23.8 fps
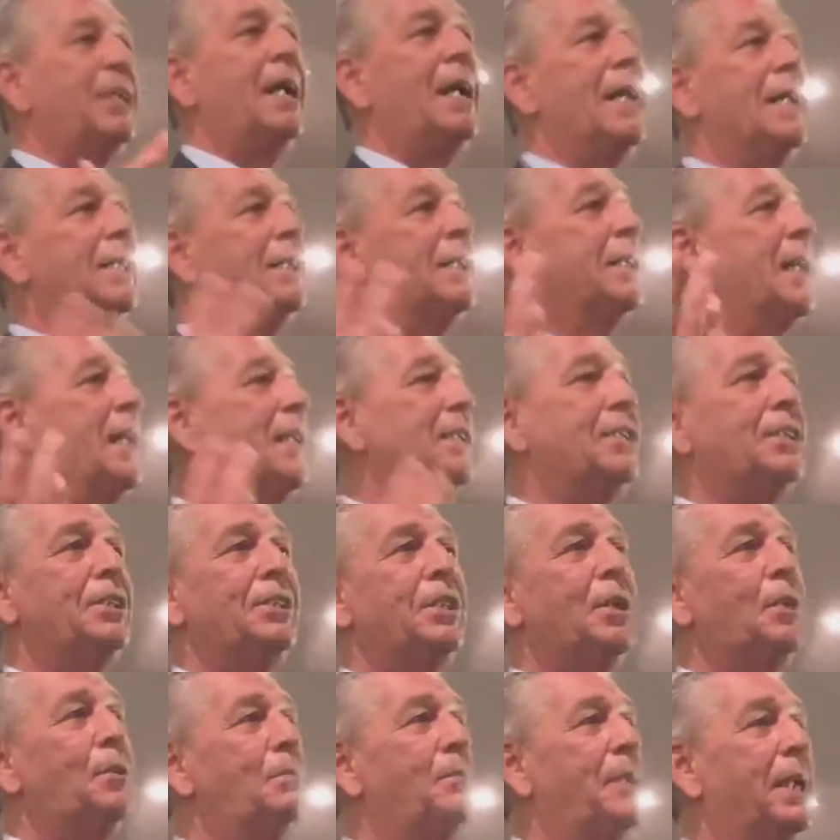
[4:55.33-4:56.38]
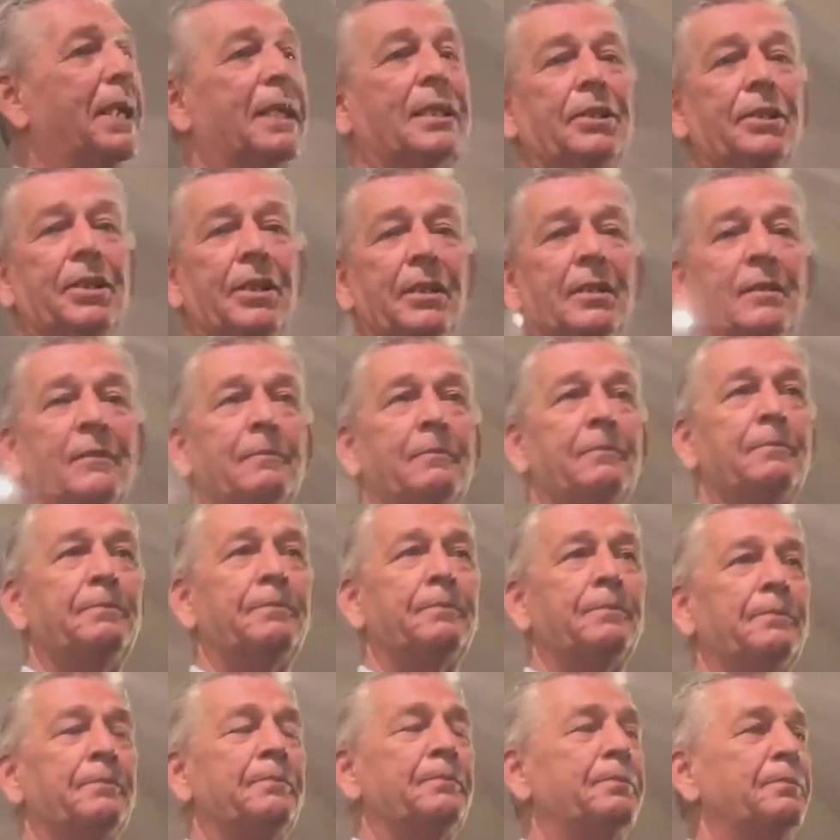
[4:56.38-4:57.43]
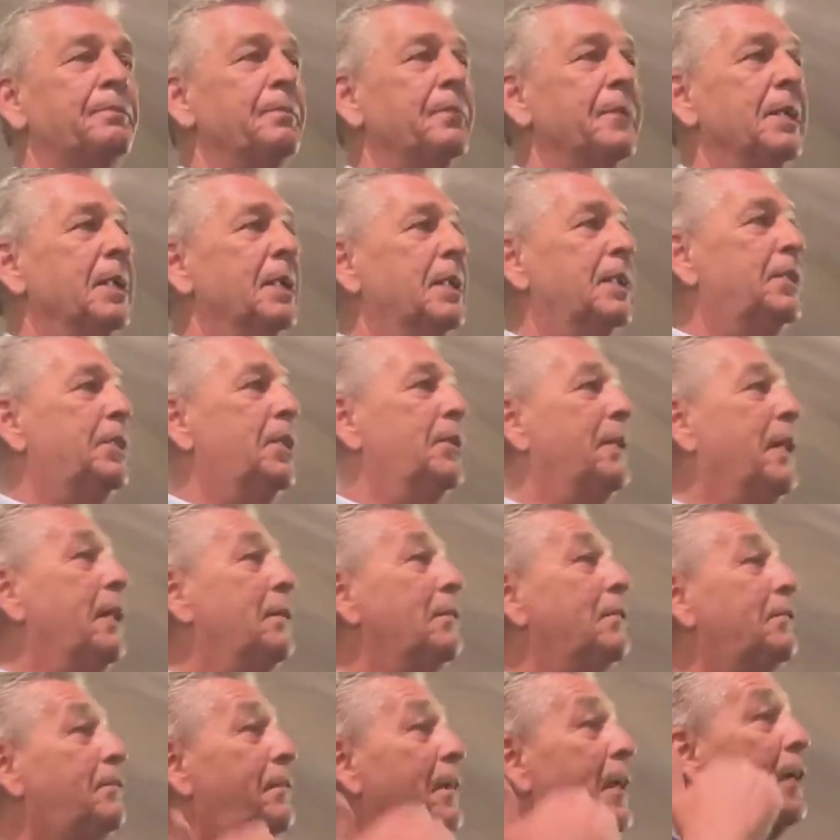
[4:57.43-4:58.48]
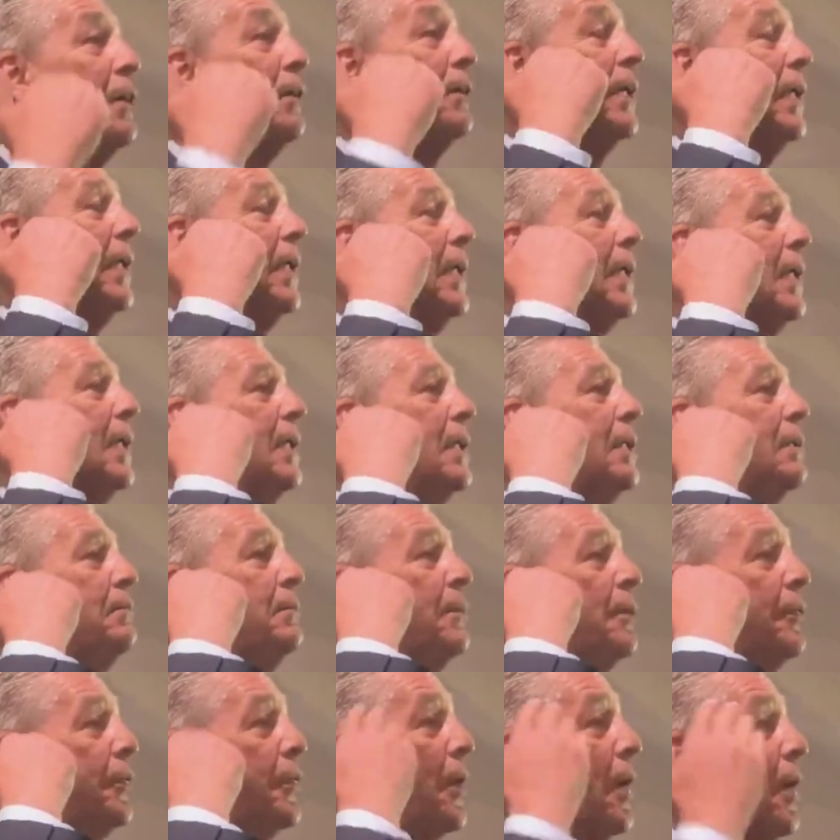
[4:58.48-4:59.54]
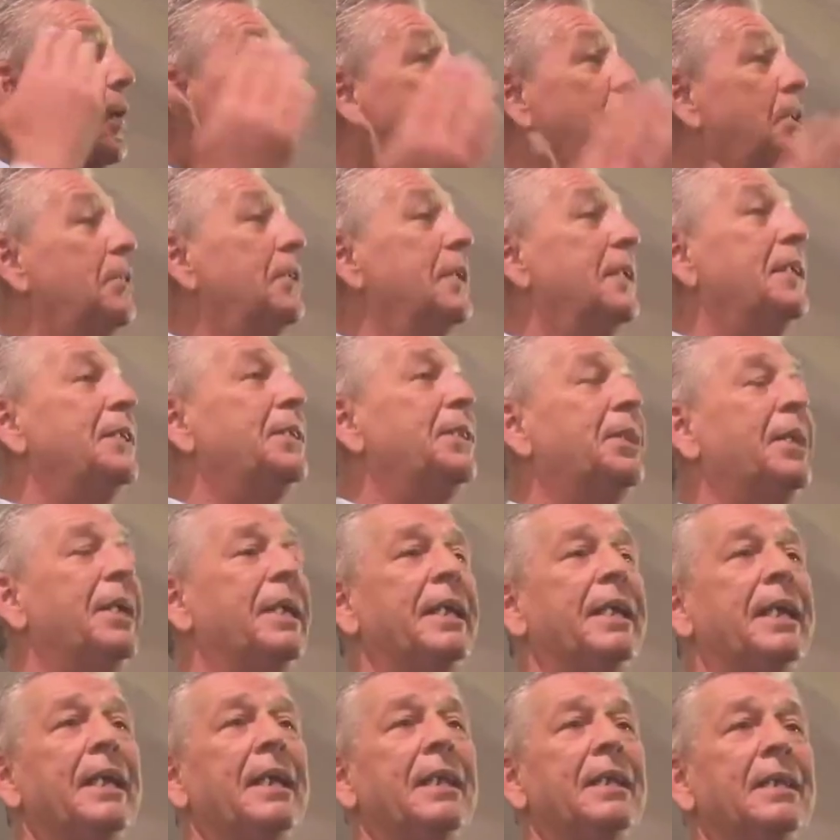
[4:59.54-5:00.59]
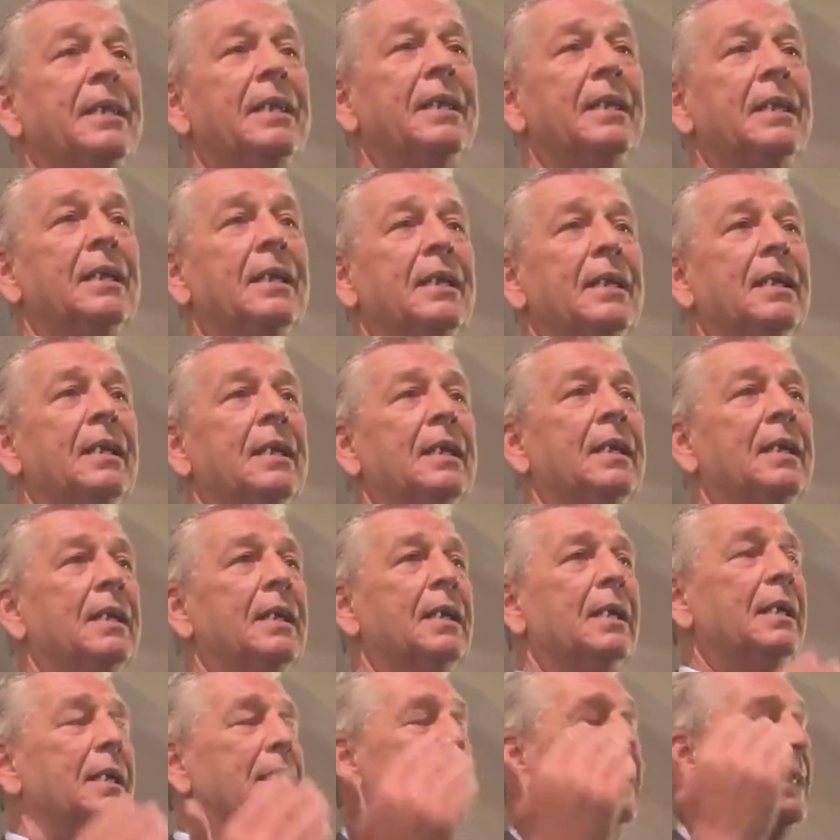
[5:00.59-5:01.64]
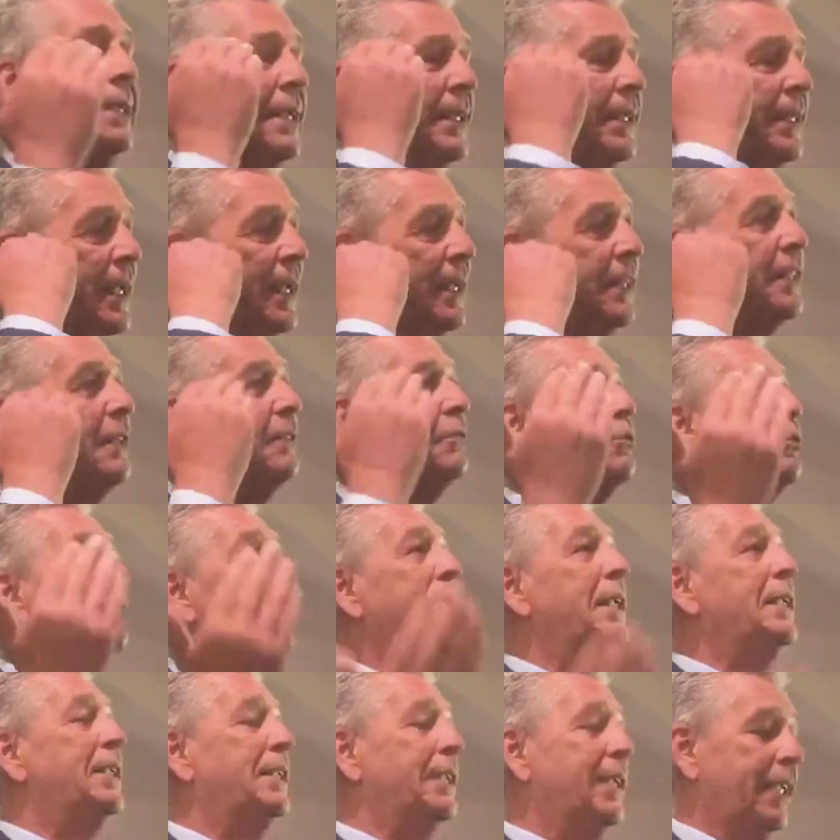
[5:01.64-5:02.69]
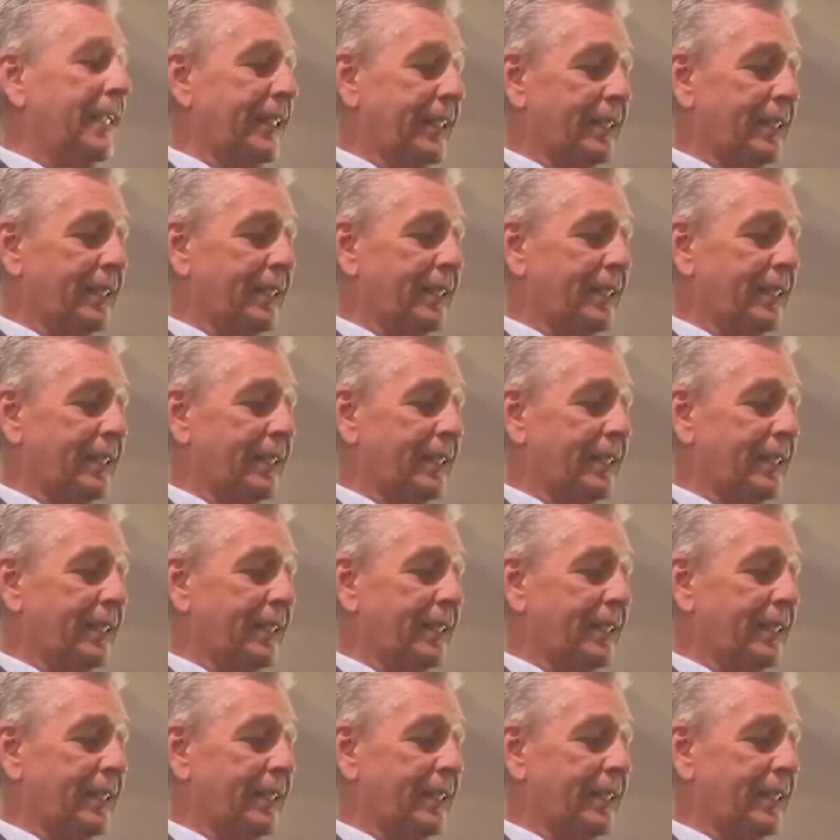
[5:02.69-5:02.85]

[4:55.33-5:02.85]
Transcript: science and I just don't mix. So he was very methodical in his thinking, deductive reasoning,